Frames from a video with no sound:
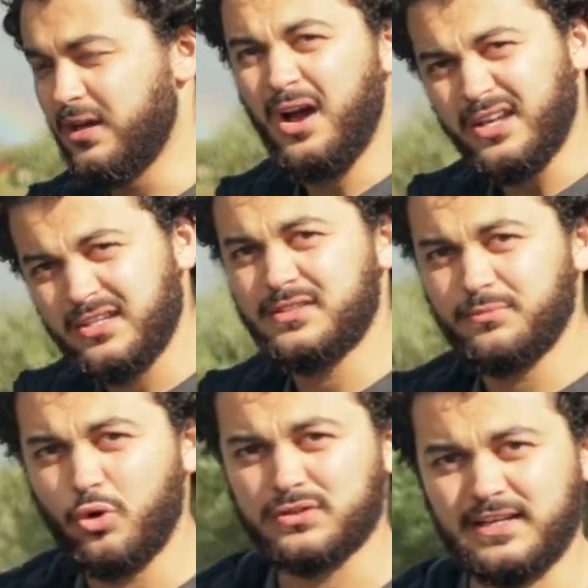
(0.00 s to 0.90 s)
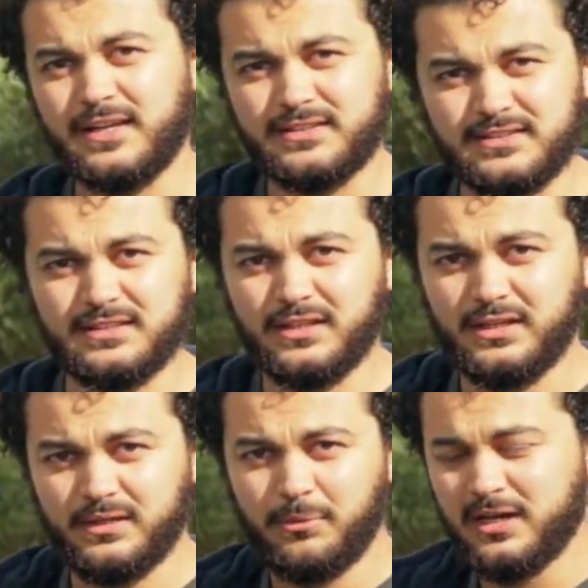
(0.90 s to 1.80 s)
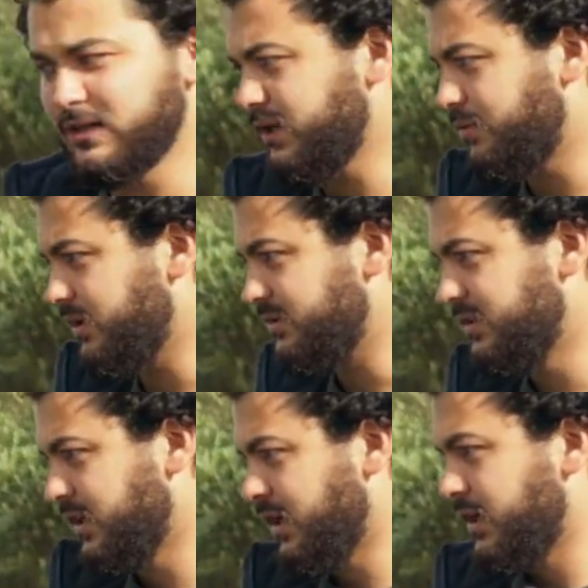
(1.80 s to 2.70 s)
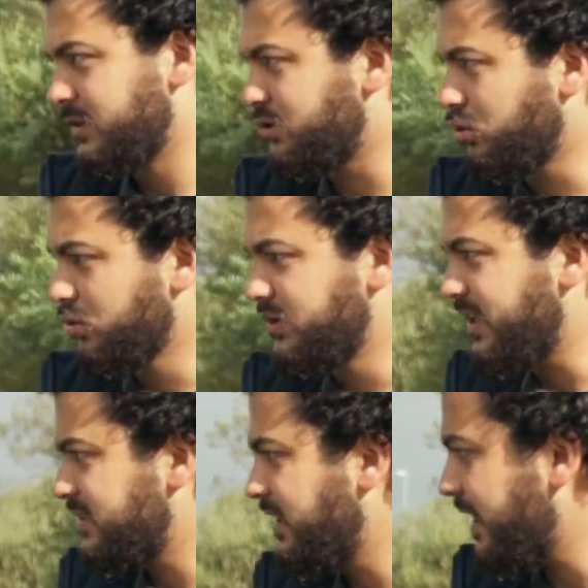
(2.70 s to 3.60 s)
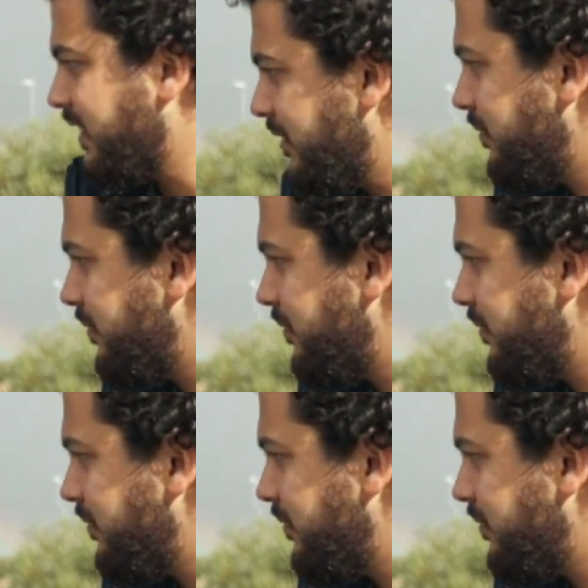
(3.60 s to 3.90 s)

I think it's mostly like this in the mild hybrids. So that's that in